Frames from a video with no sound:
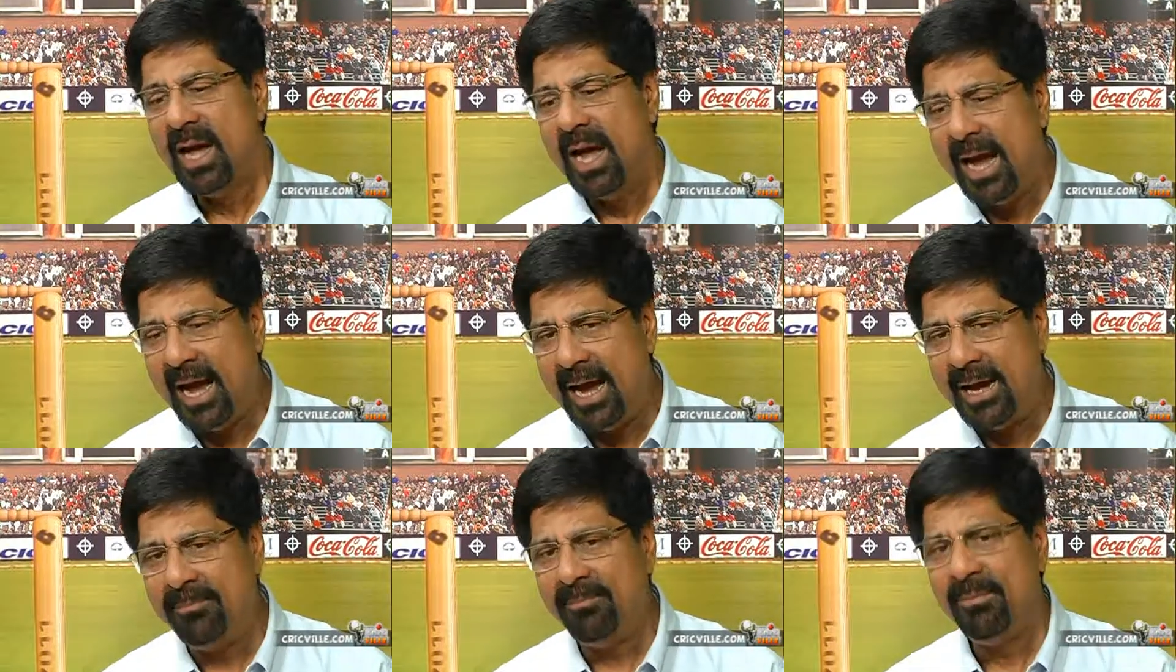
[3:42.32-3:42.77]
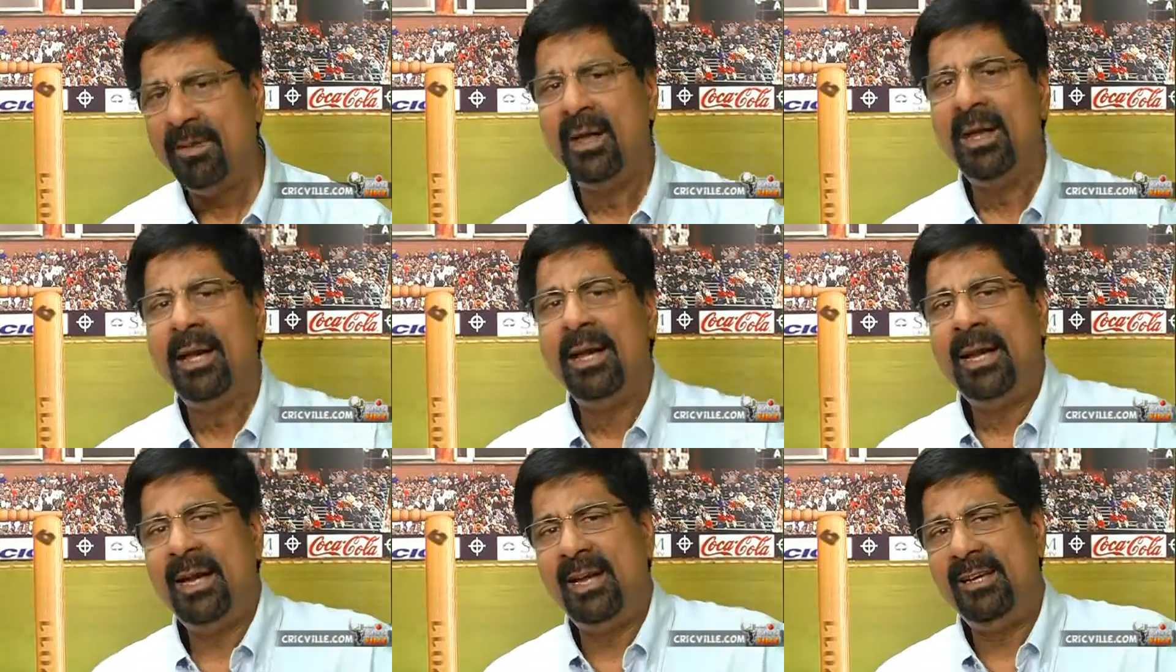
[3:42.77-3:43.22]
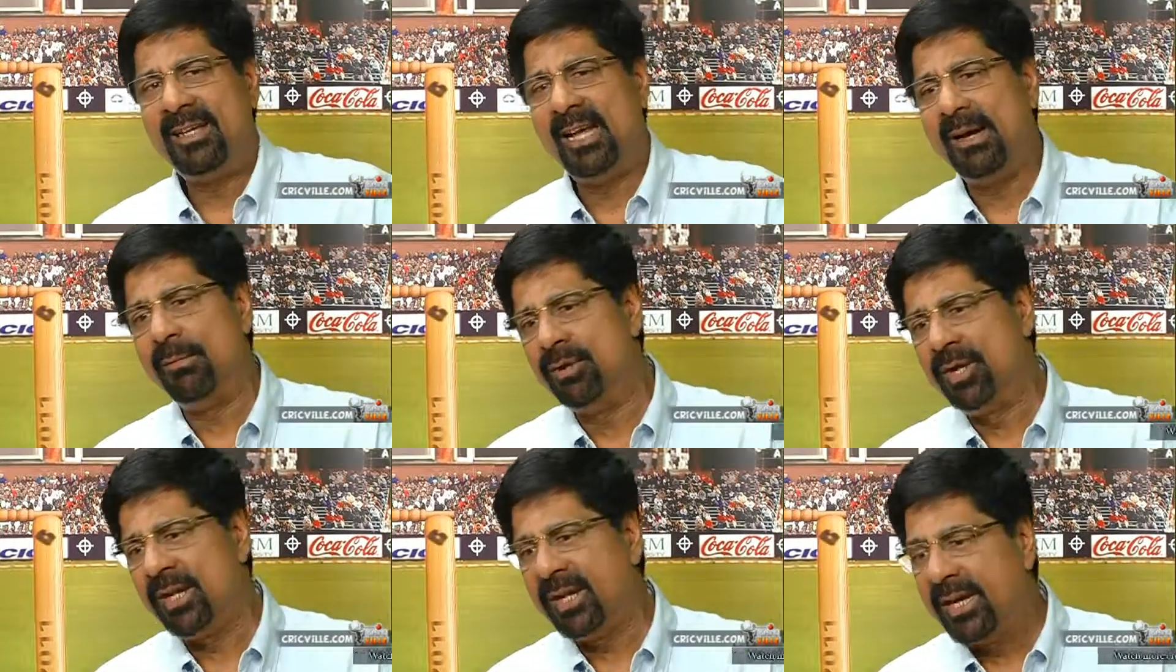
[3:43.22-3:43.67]
And he's
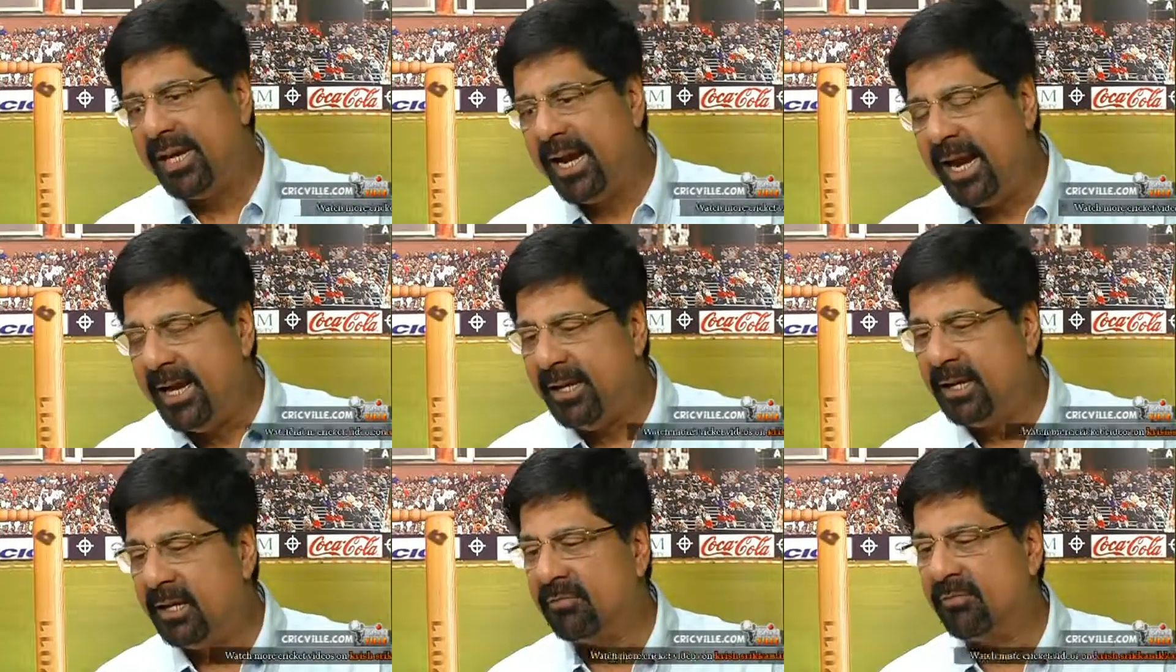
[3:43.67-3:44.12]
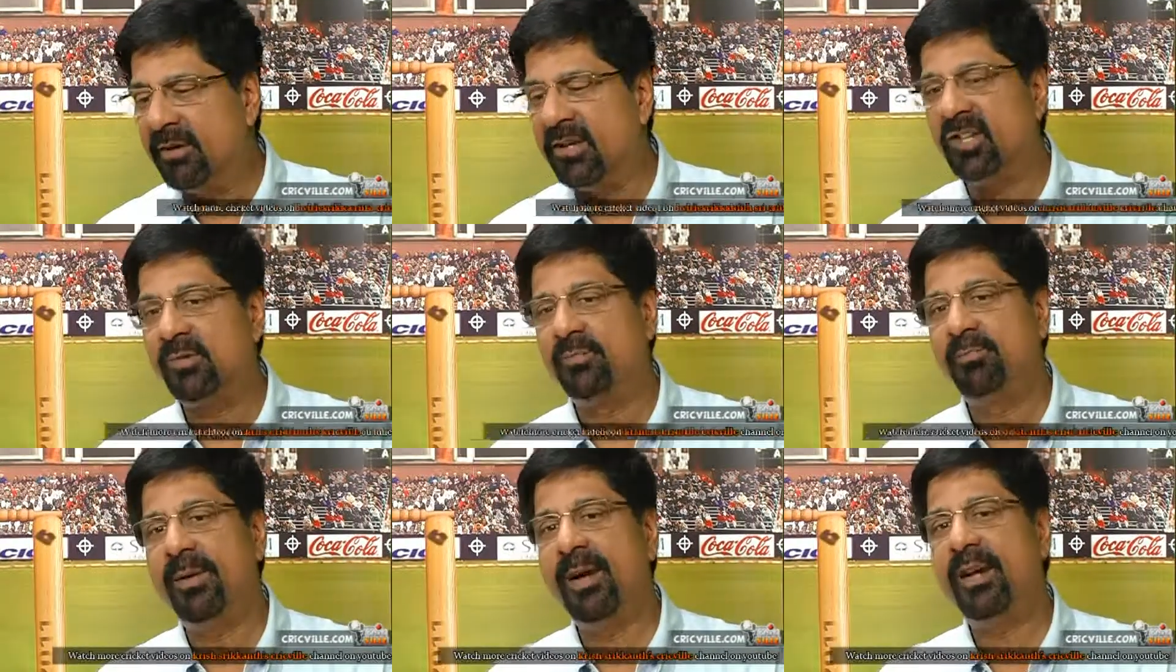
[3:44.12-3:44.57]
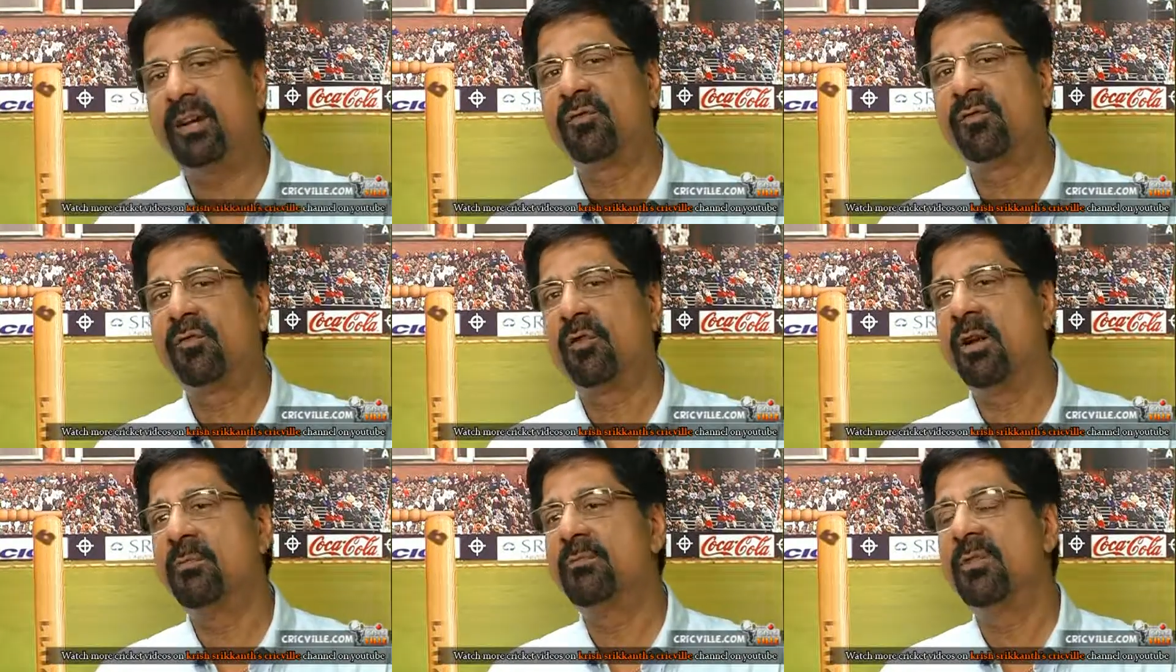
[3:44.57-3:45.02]
able to gain the respect
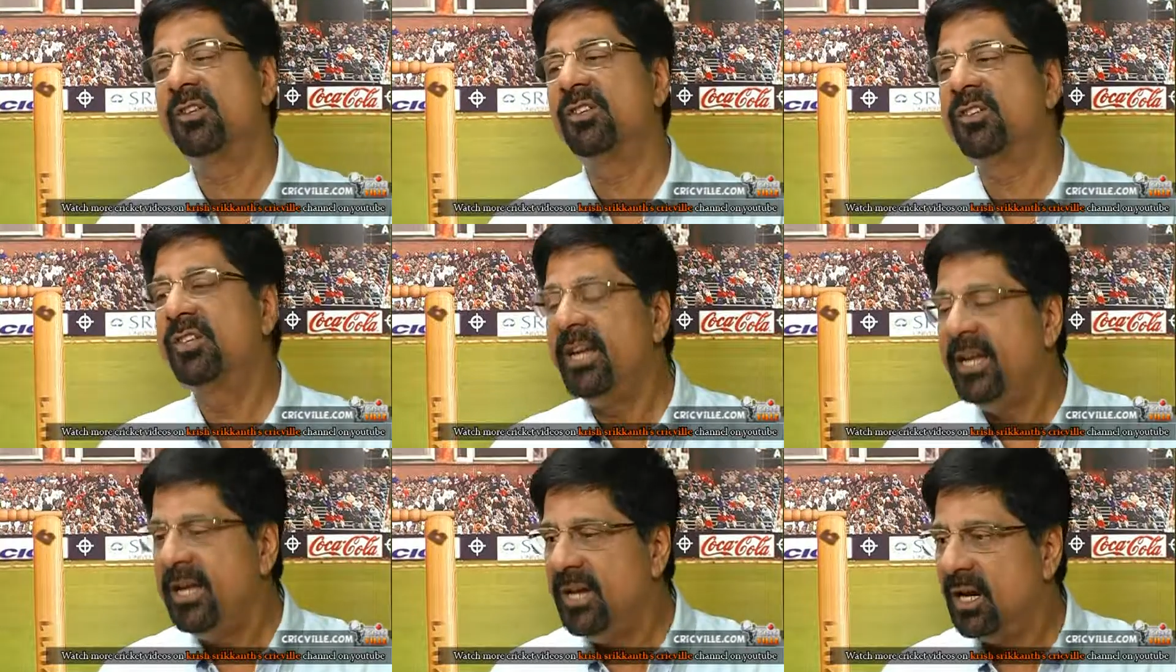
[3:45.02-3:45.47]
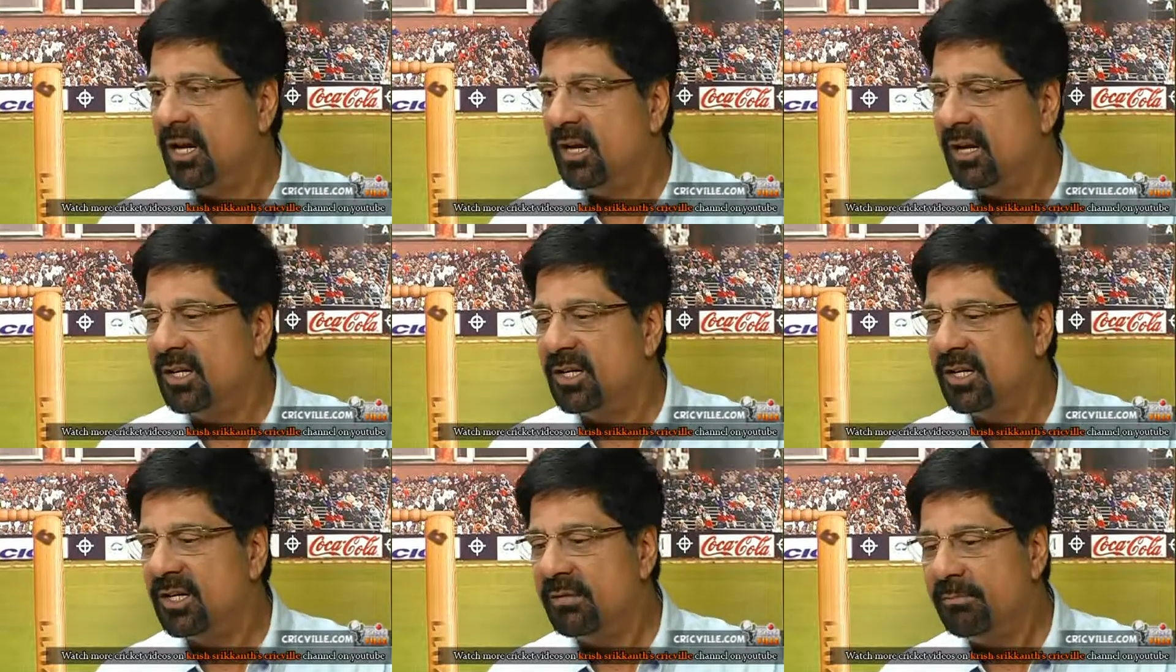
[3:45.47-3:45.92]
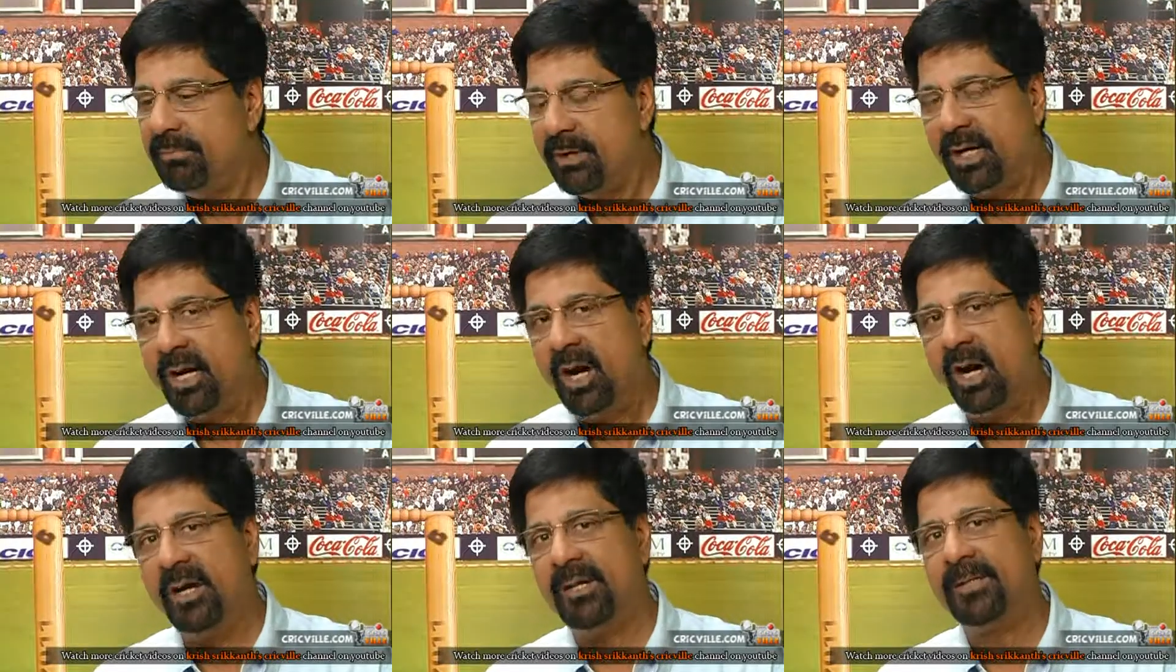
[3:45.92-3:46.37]
from the seniors
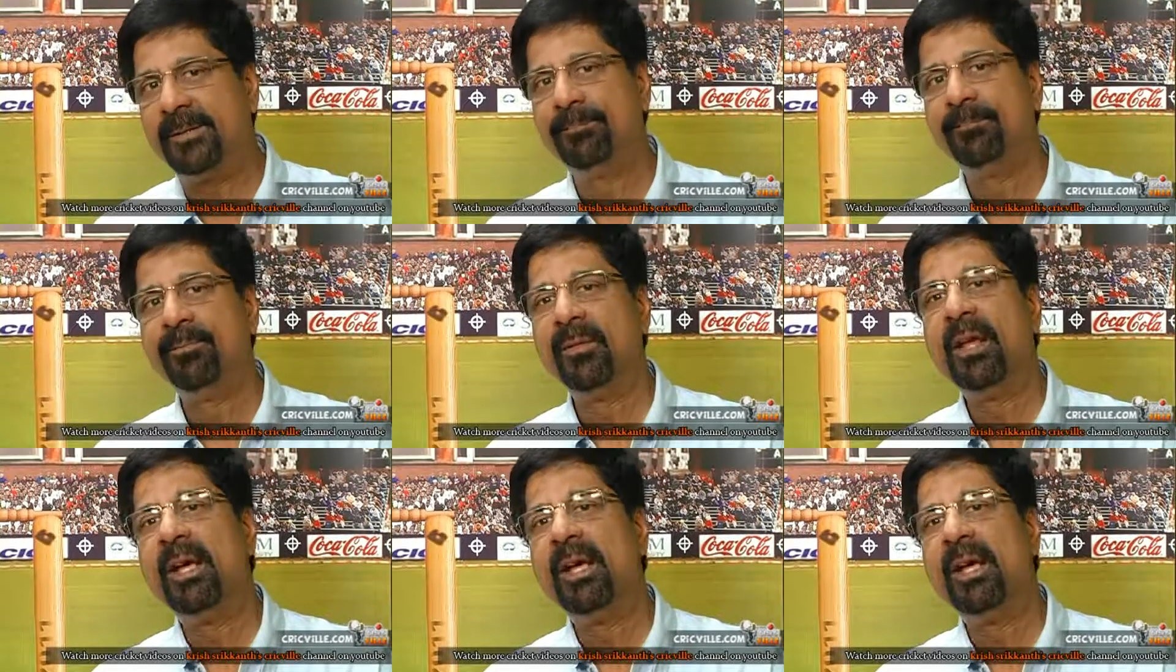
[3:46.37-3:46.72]
because